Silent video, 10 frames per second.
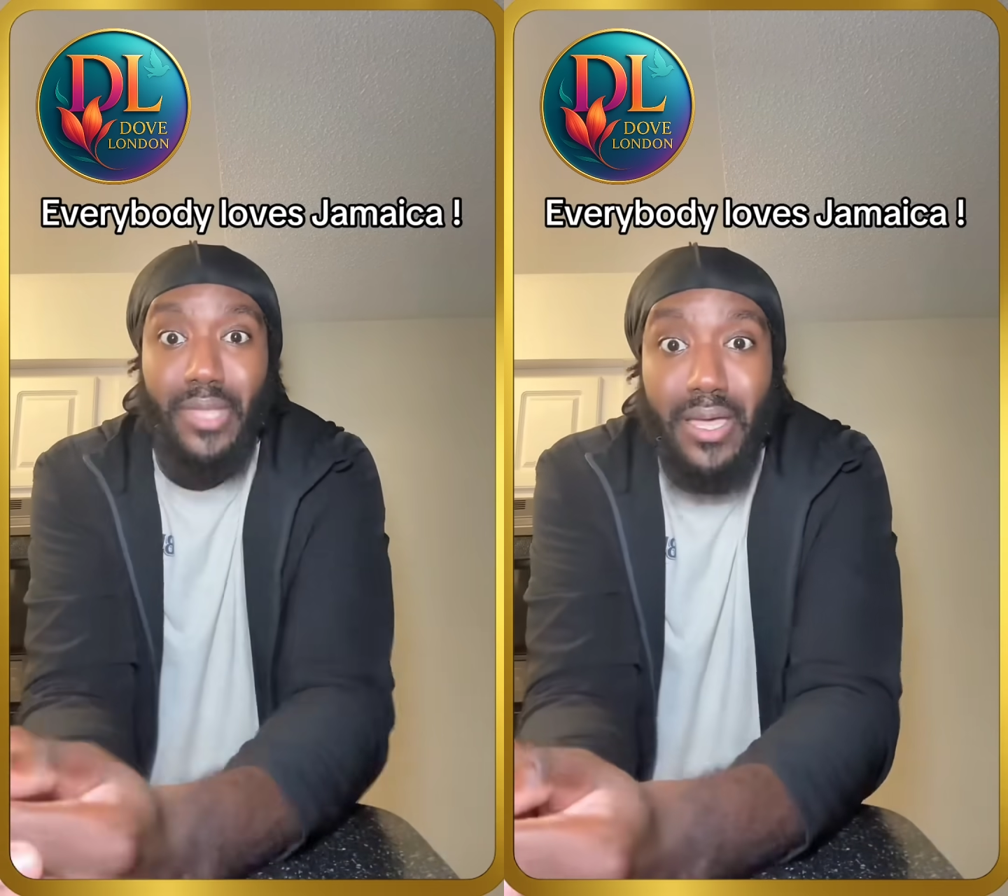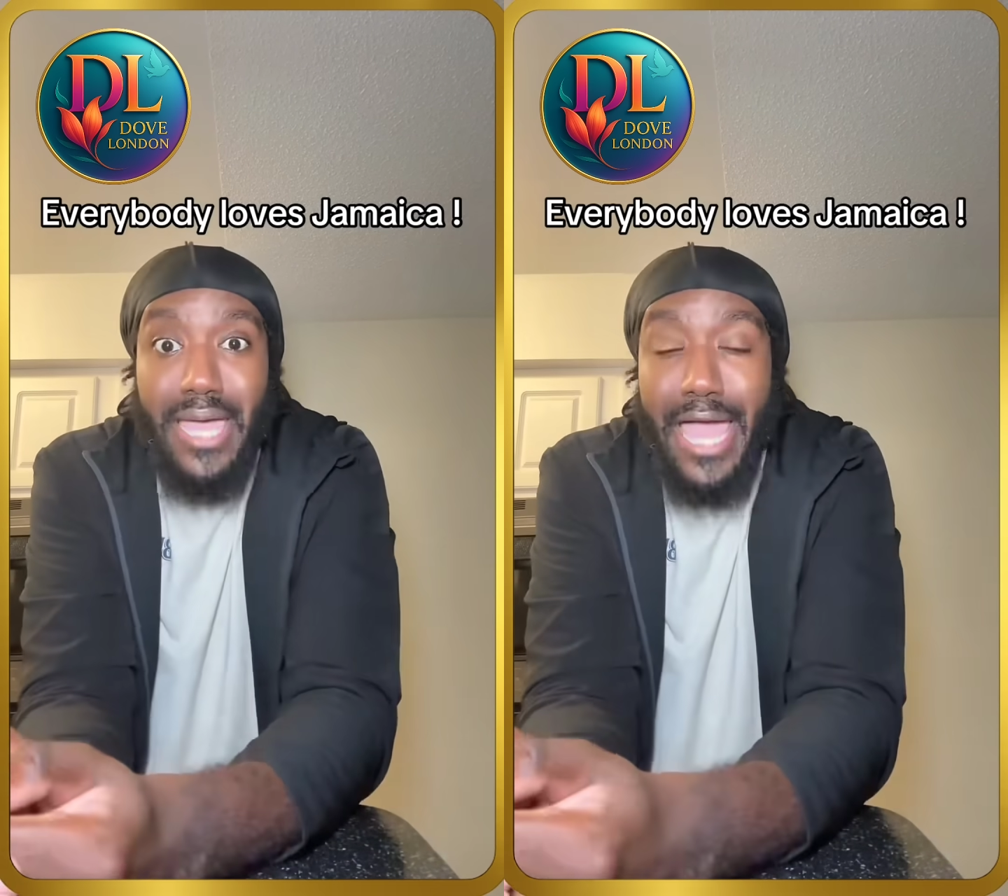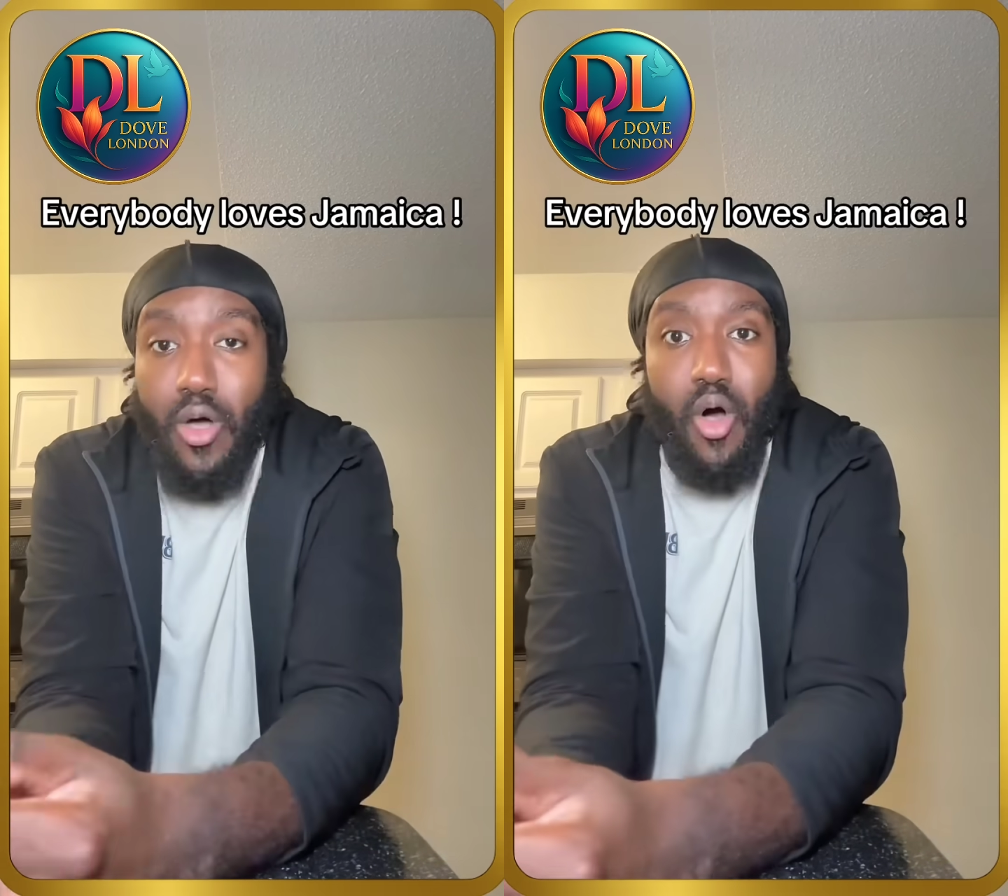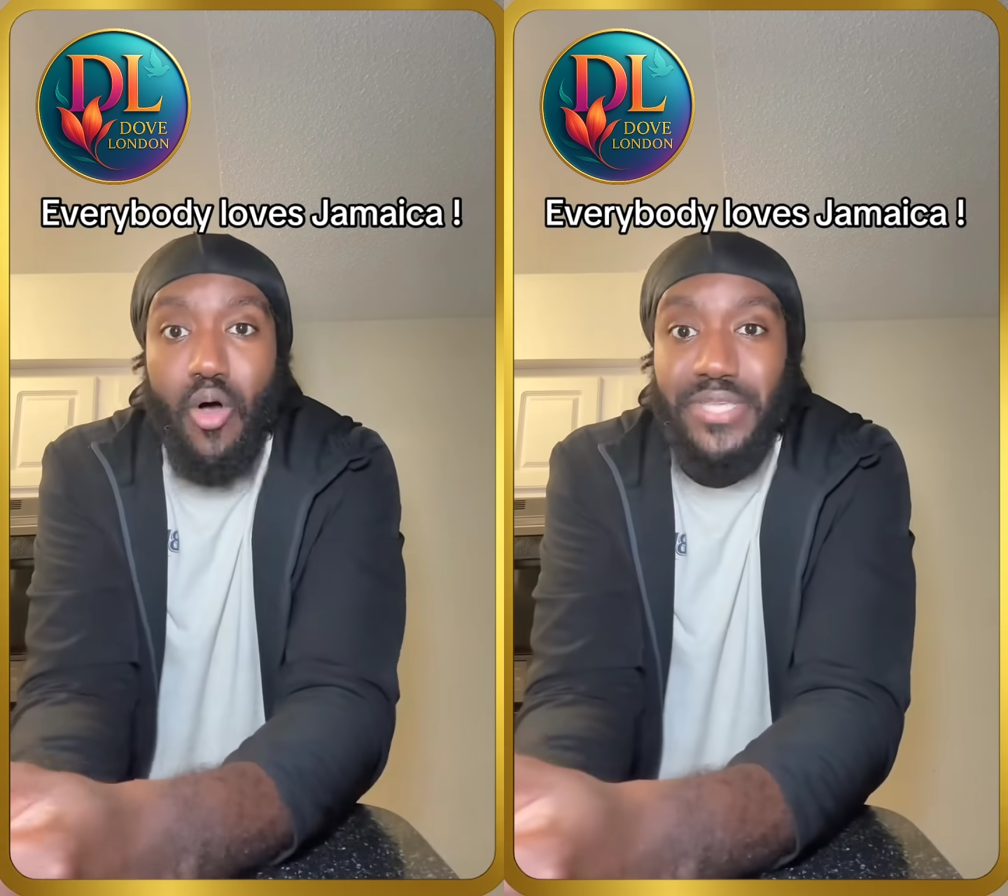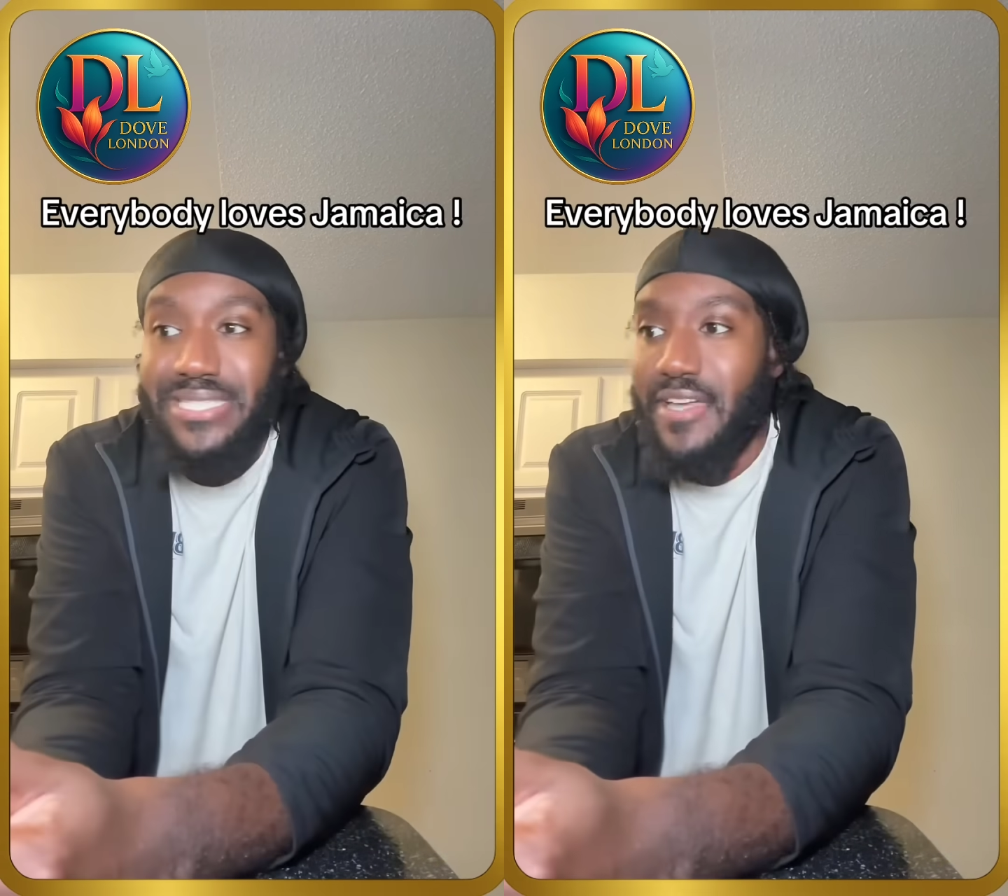And all
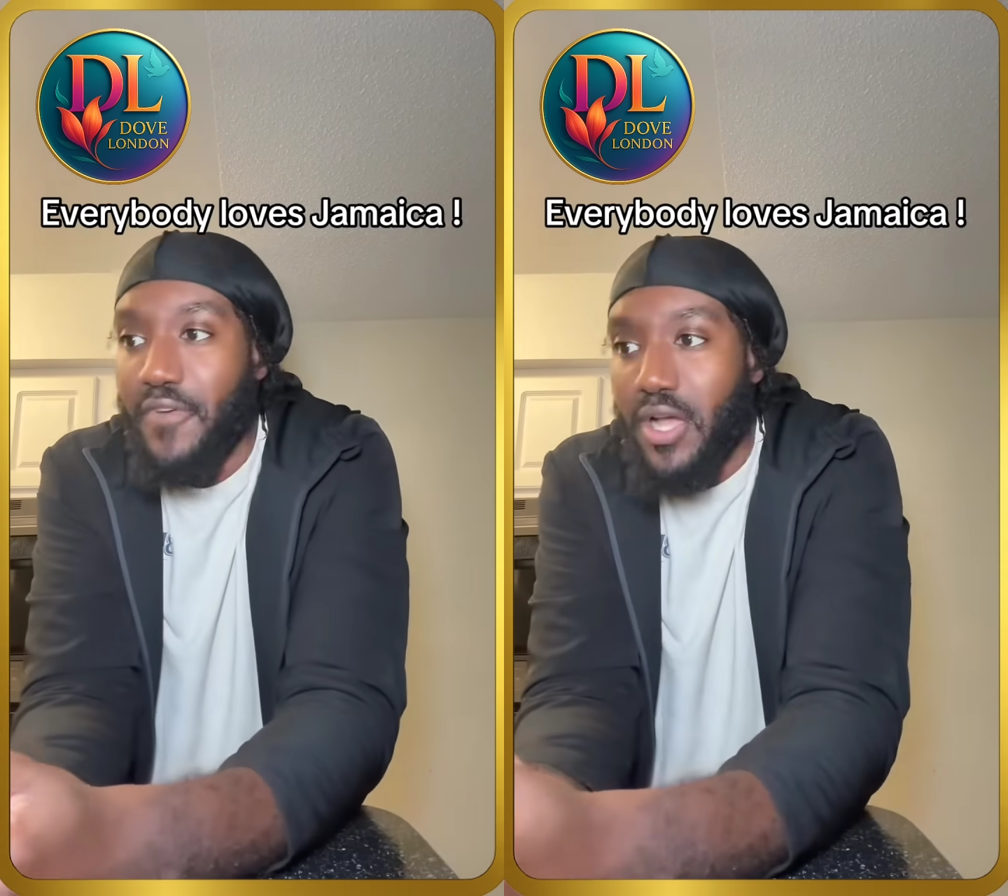these different